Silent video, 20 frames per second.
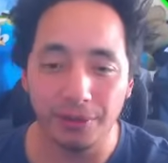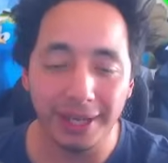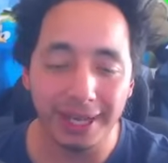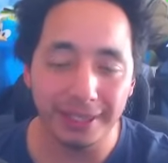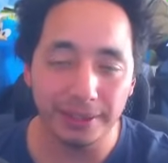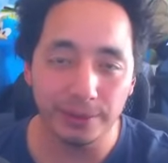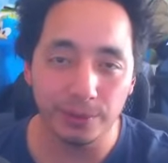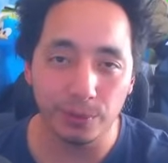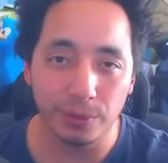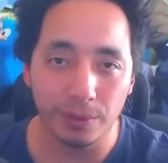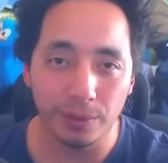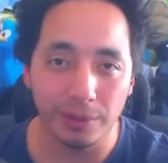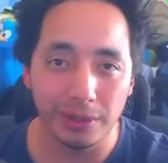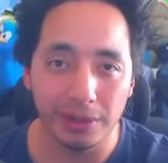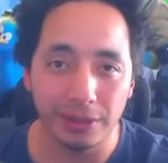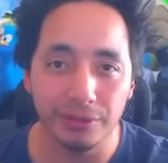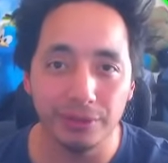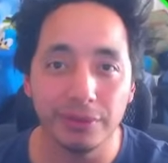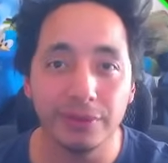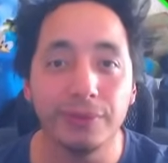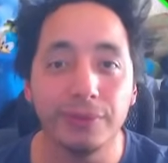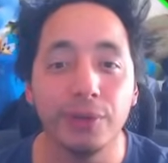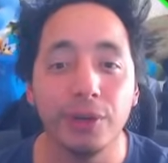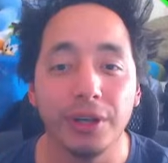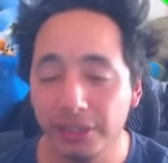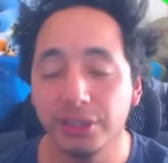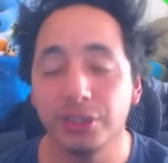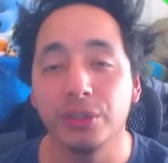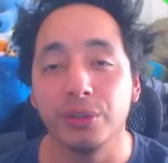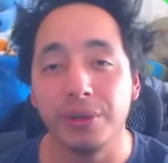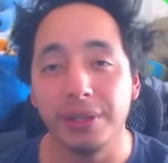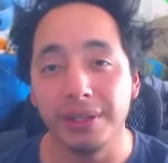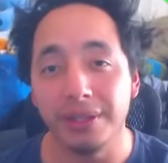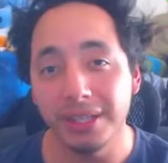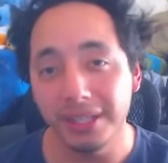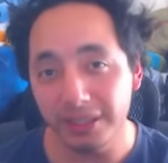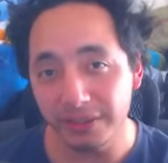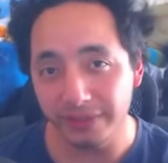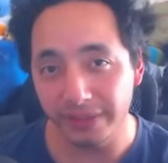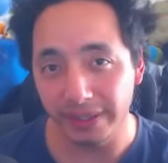That's what I want to avoid. So in
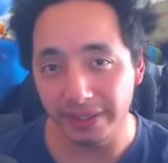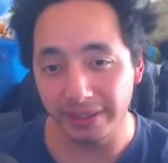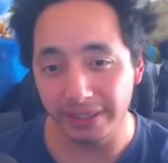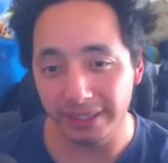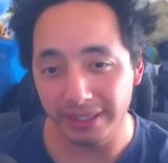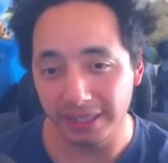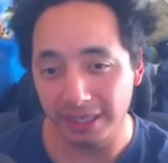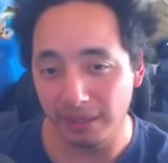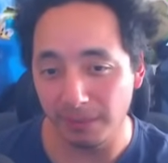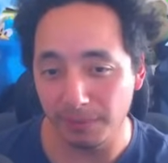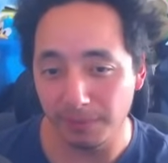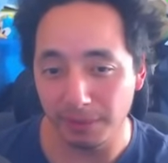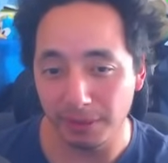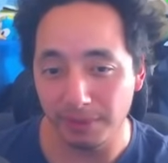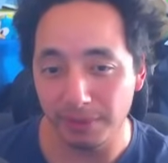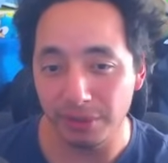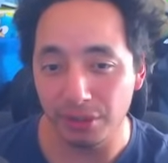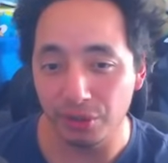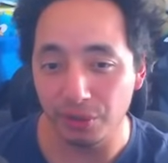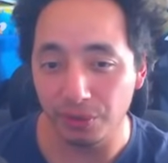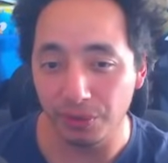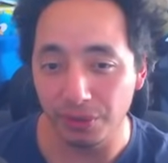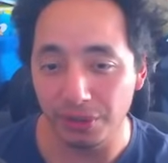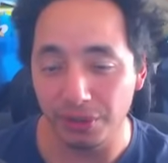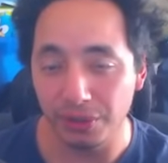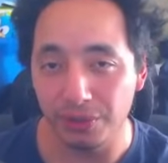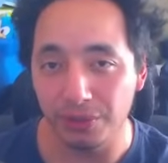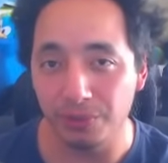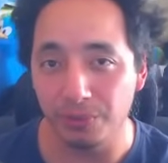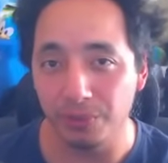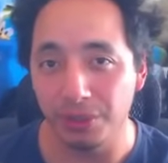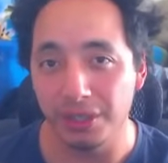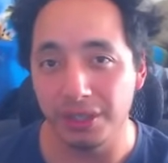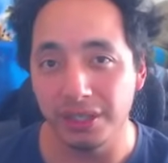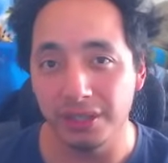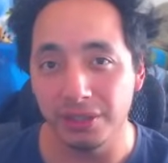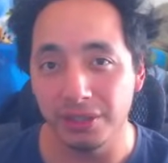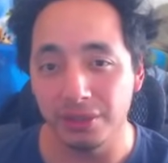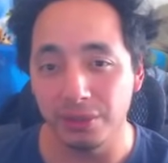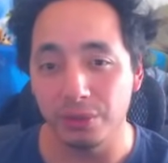this variant, I'm going to be showing you what you
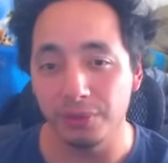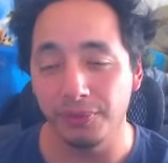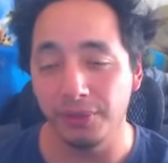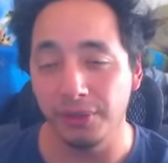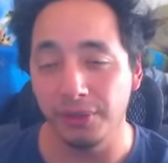can do if you